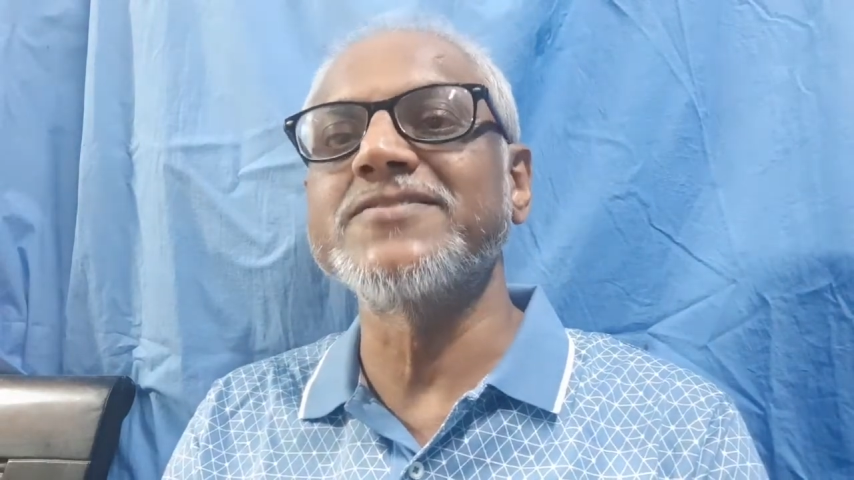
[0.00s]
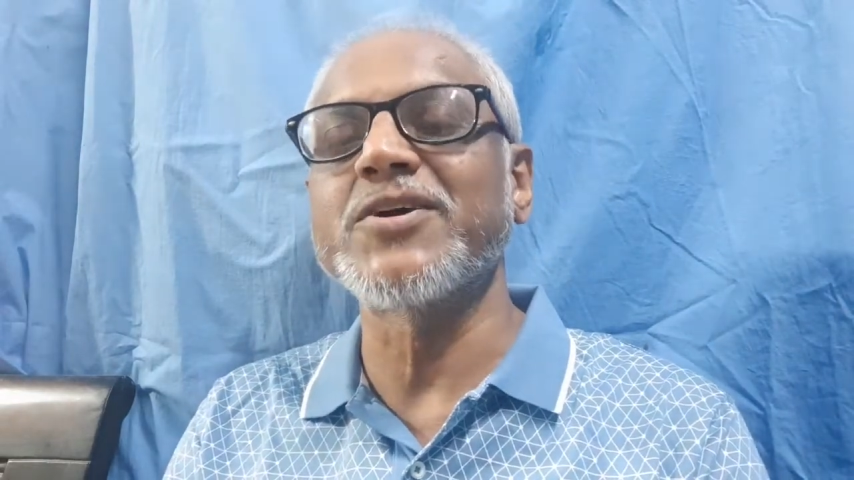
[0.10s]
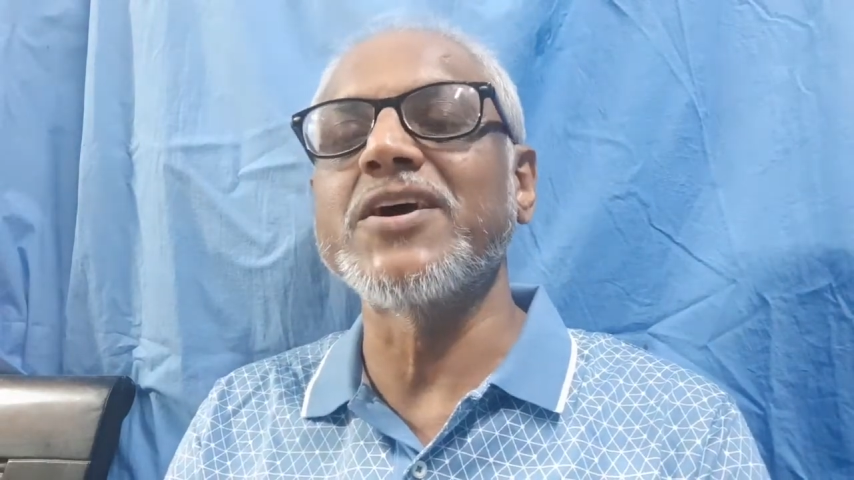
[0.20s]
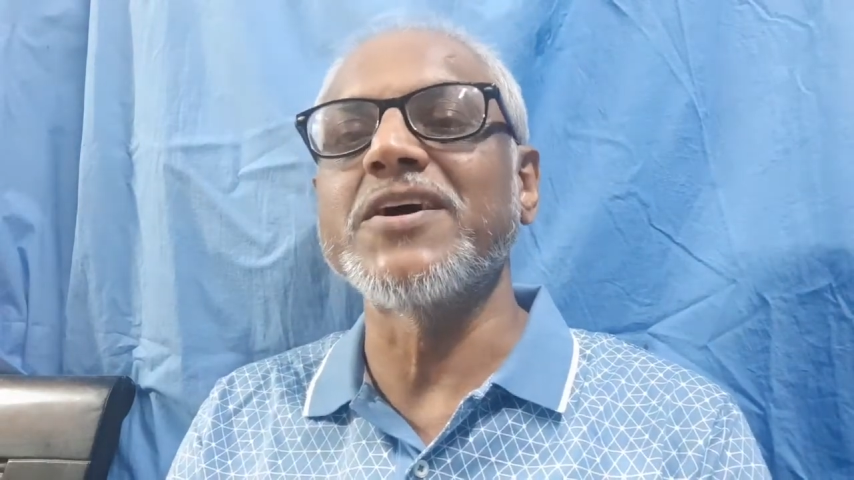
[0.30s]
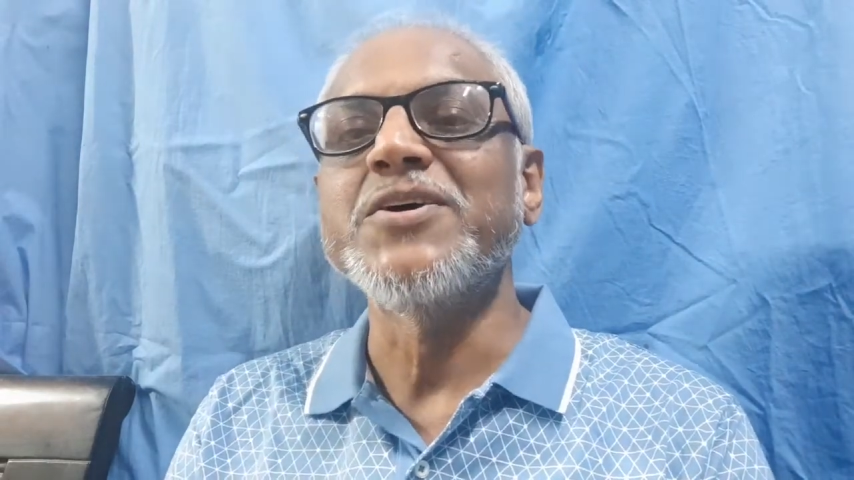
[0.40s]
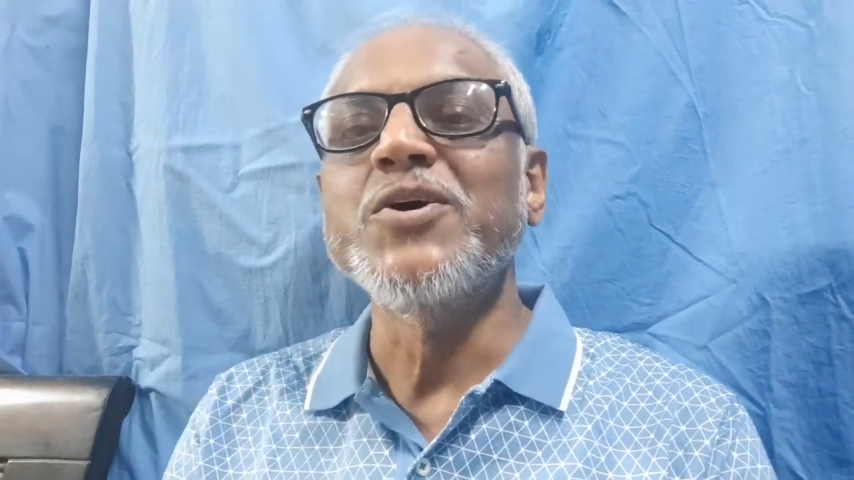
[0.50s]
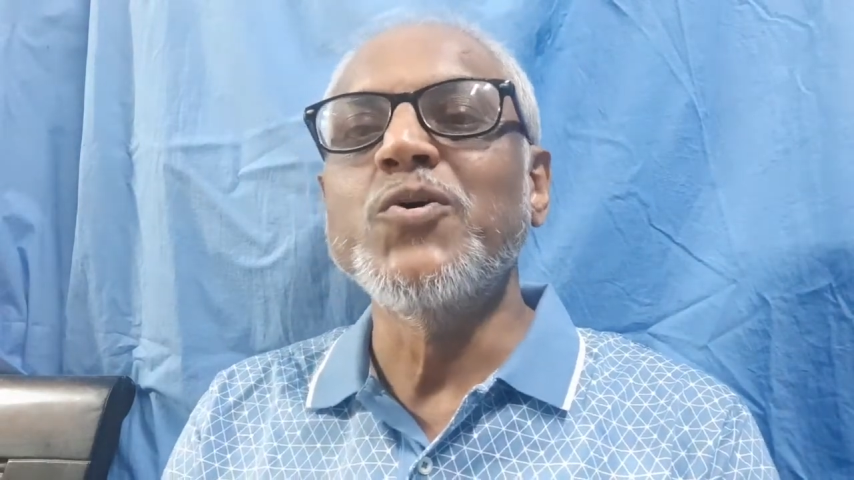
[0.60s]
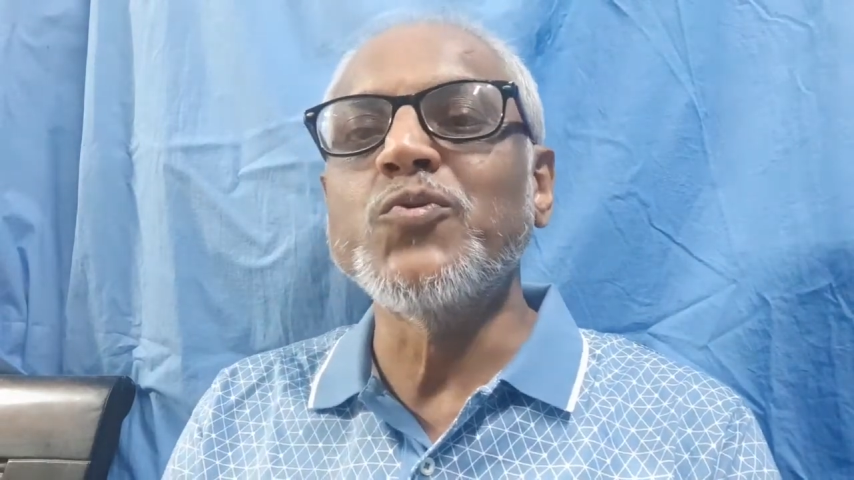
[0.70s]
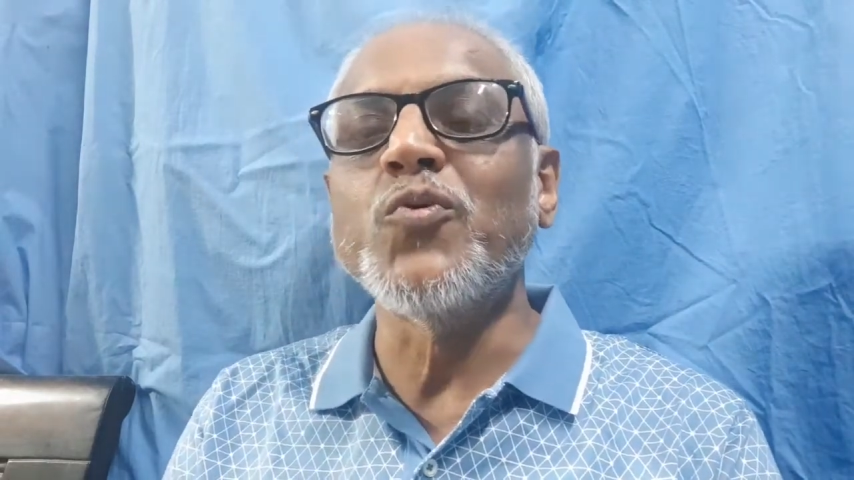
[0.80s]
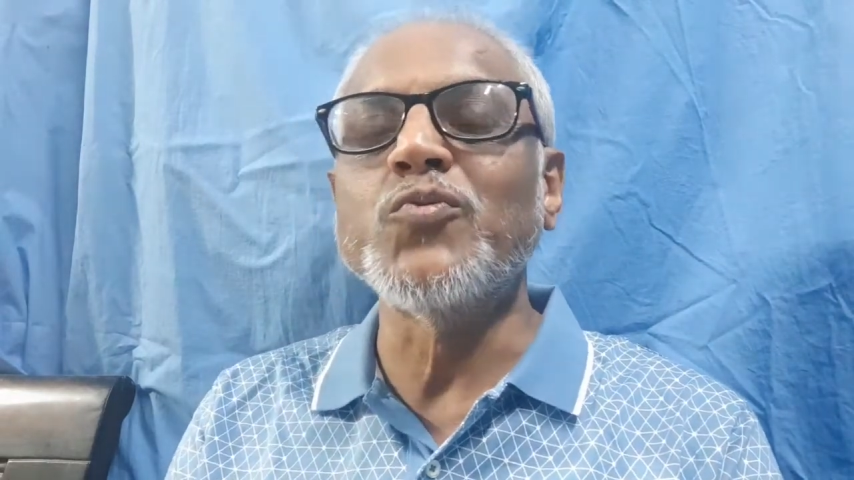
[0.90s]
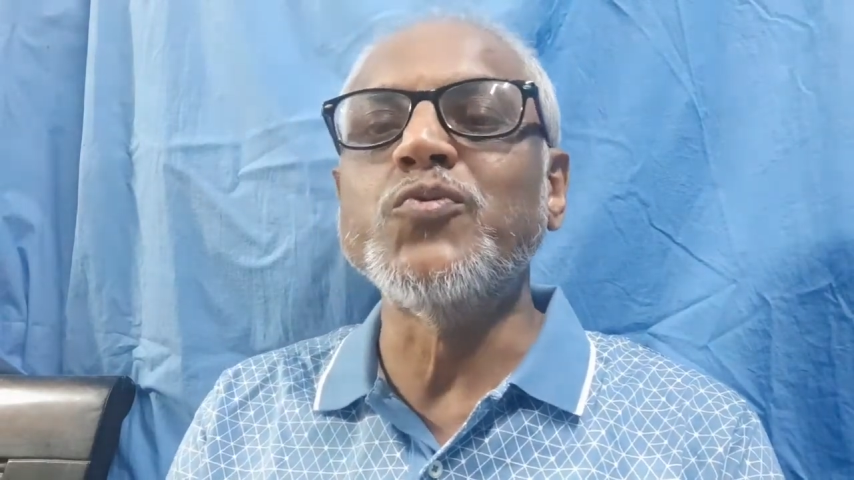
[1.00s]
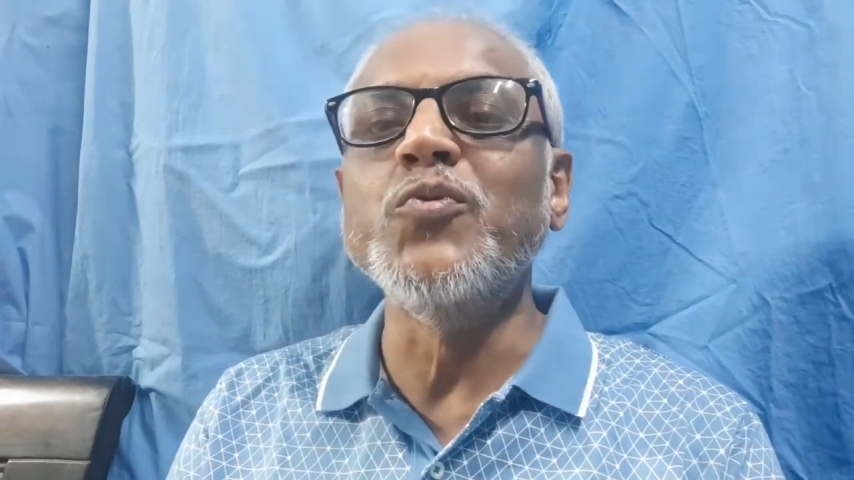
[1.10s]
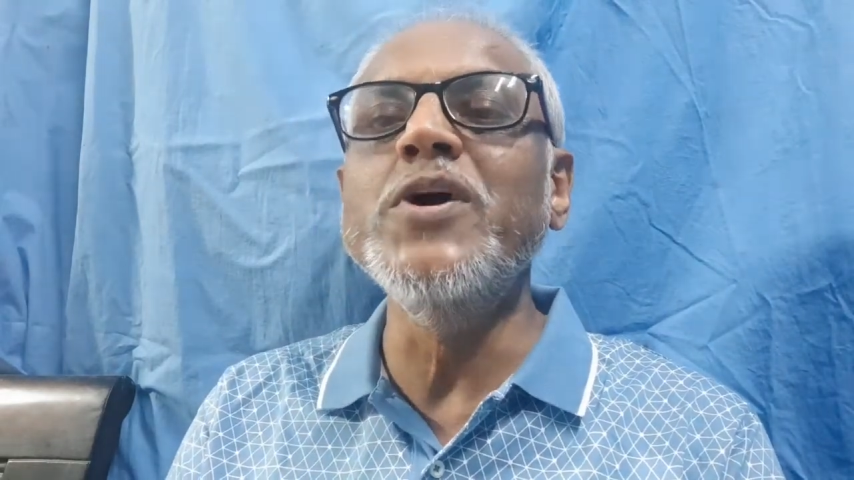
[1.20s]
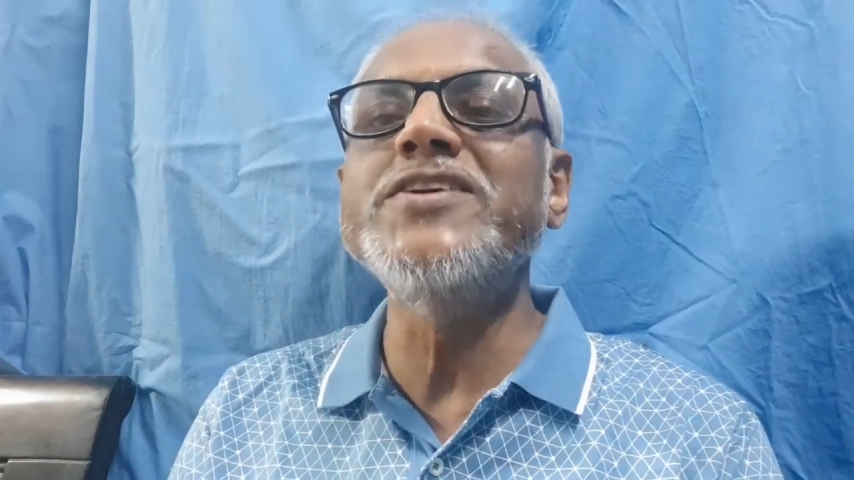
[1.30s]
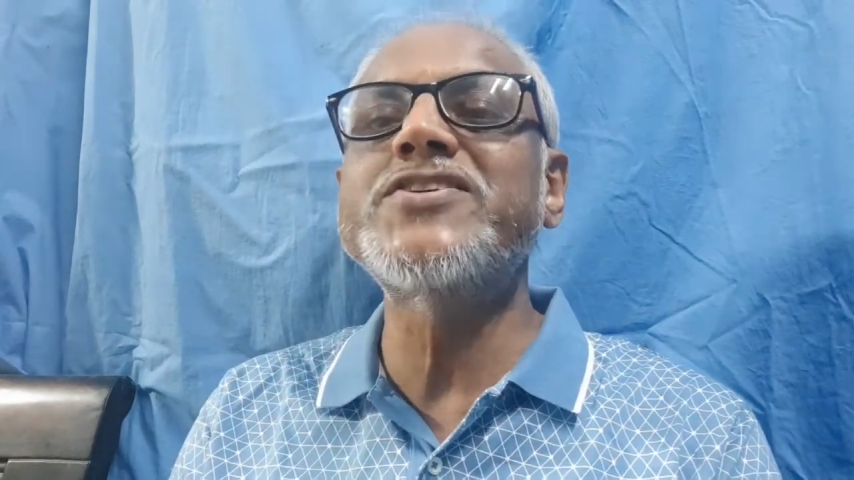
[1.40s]
okay,
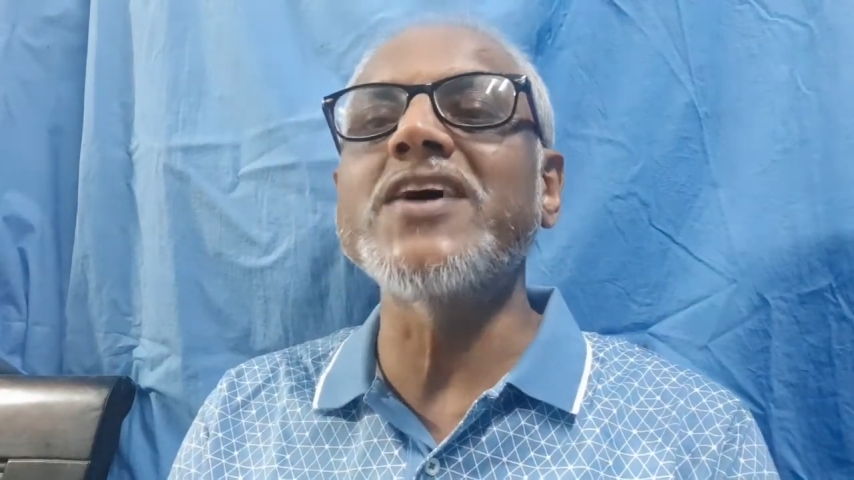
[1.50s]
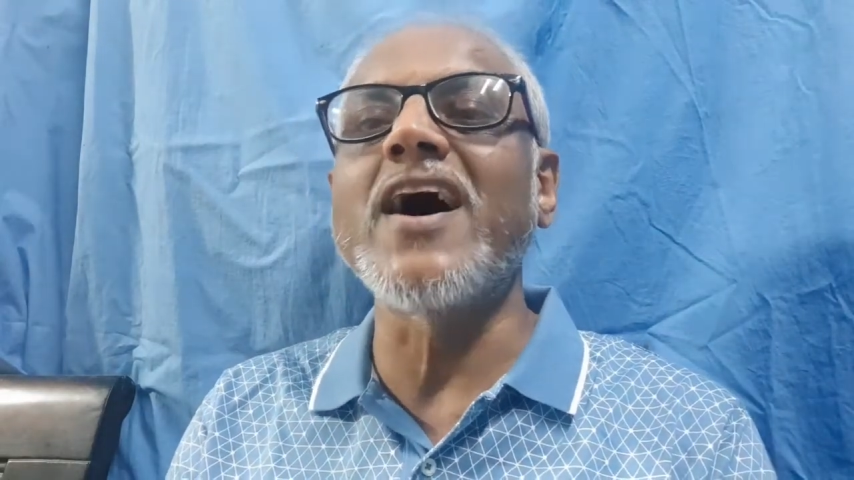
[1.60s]
which